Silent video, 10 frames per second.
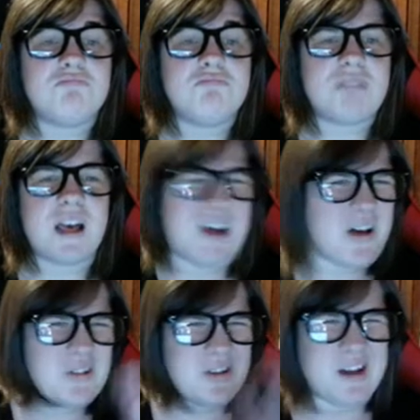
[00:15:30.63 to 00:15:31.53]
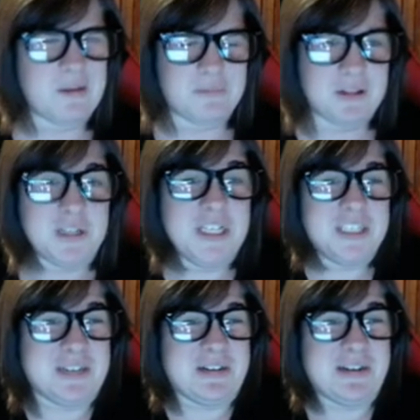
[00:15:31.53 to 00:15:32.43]
I'll look it up. I'll just
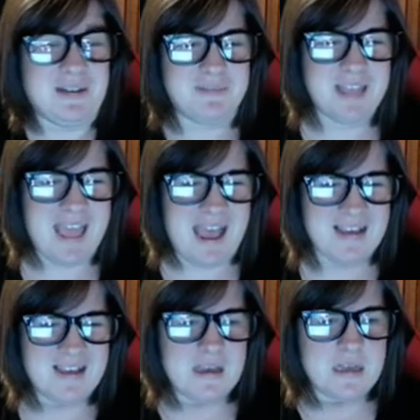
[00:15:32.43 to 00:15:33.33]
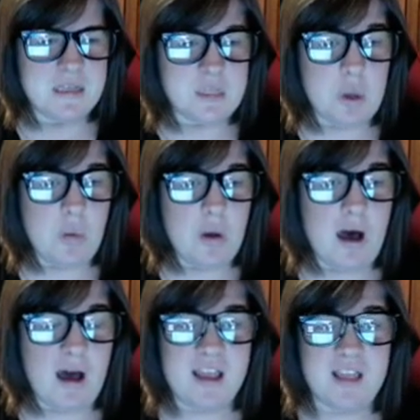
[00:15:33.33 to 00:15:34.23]
look it up. Yeah. So,
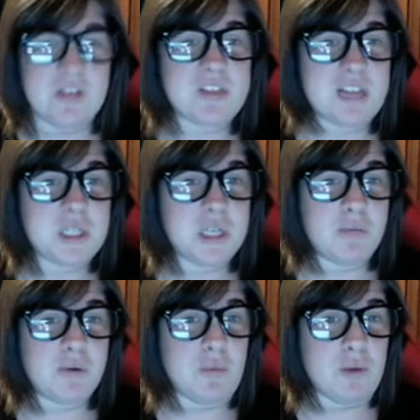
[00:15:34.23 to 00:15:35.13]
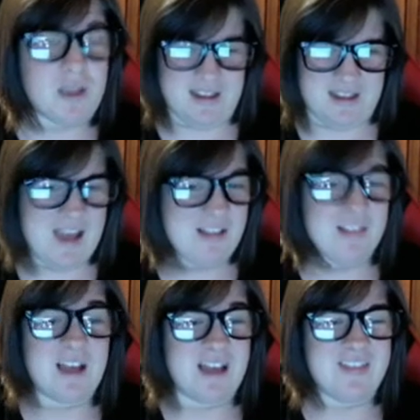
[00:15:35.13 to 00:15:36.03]
it looks actually pretty wicked. Yeah,
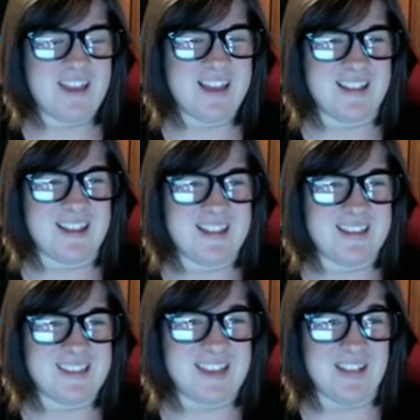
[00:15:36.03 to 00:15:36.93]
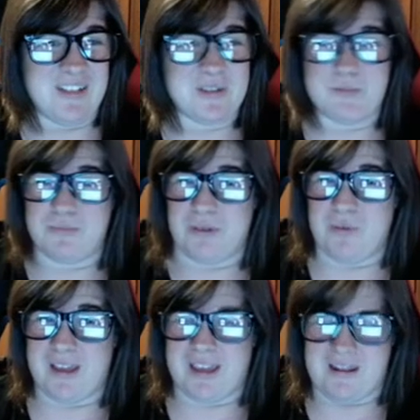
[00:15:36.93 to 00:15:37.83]
I think I did say it looks pretty
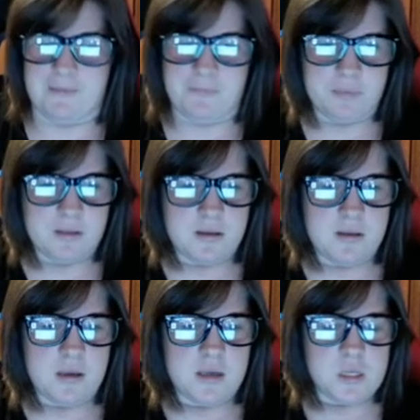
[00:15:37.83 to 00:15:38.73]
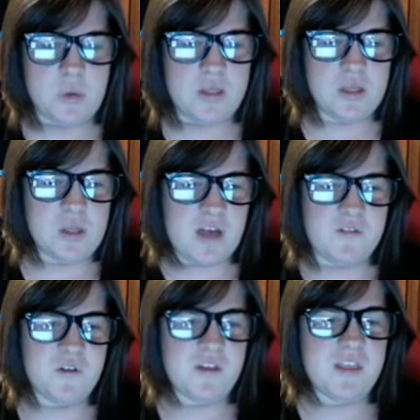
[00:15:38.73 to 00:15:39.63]
wicked. So in the live
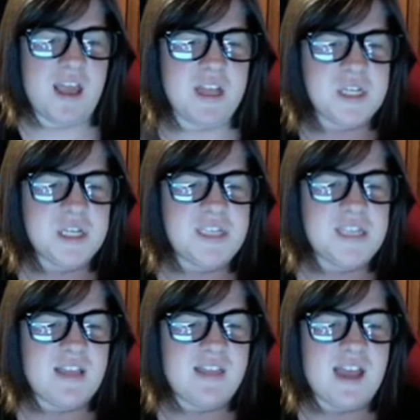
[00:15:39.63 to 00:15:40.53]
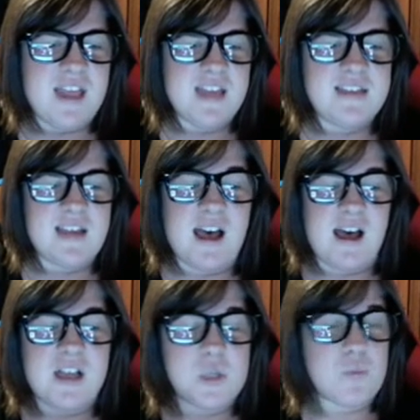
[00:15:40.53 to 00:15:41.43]
stream, they actually said that he's
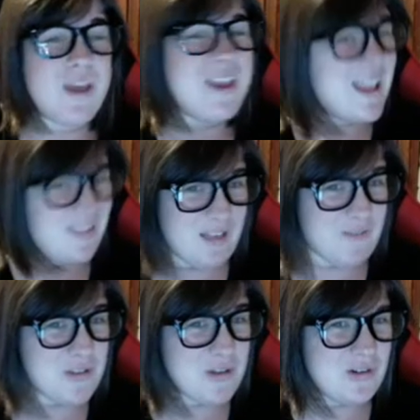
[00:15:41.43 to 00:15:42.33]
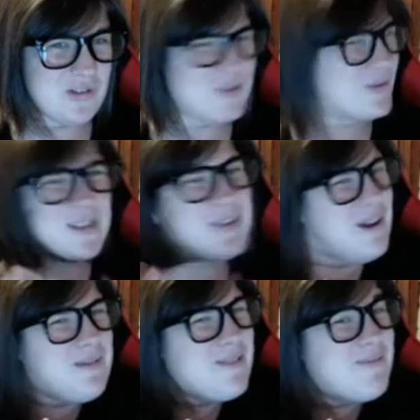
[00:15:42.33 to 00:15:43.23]
a sweet and loving turtle, so he's
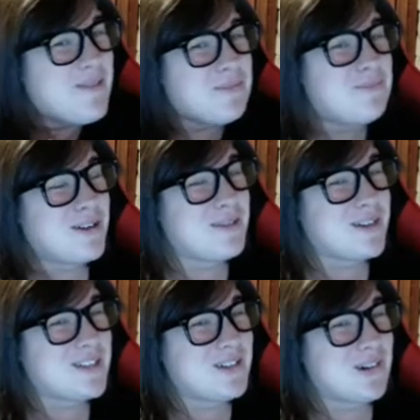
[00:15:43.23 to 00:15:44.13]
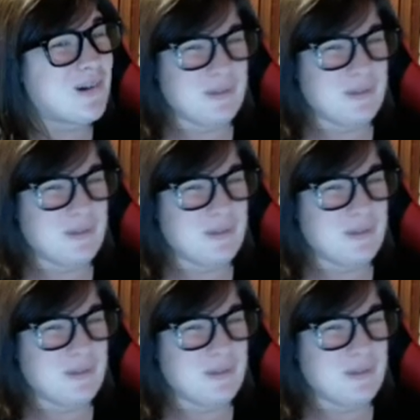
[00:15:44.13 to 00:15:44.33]
gonna be pretty much adorable.